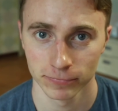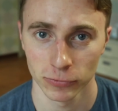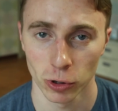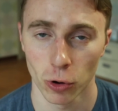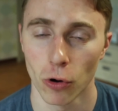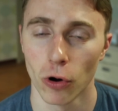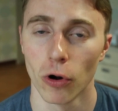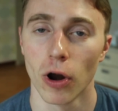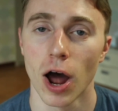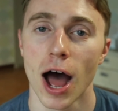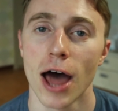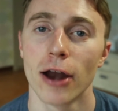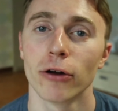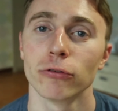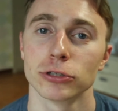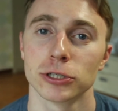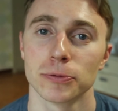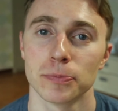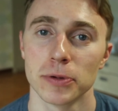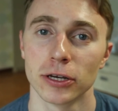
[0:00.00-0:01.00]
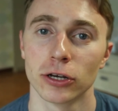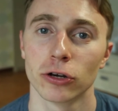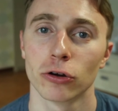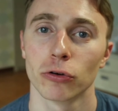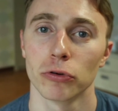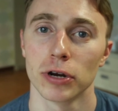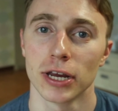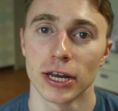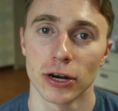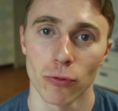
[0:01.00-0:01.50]
or I don't speak
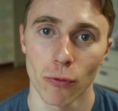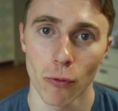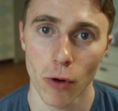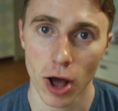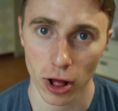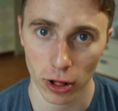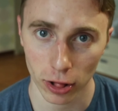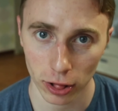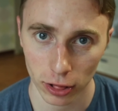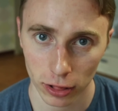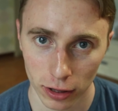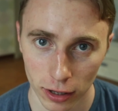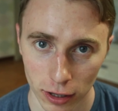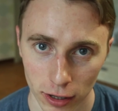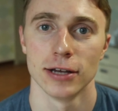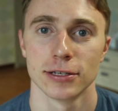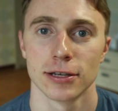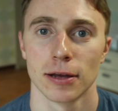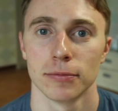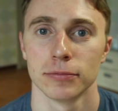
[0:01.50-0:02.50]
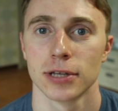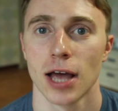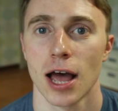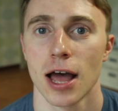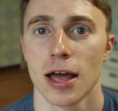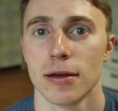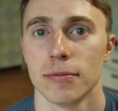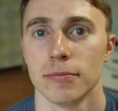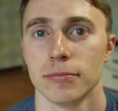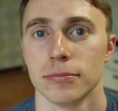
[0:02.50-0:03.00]
Korean well. I
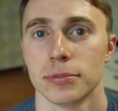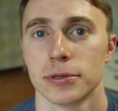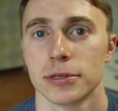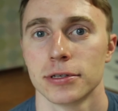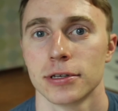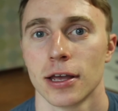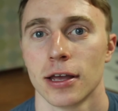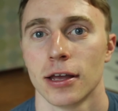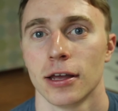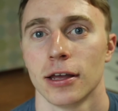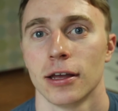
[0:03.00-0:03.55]
sometimes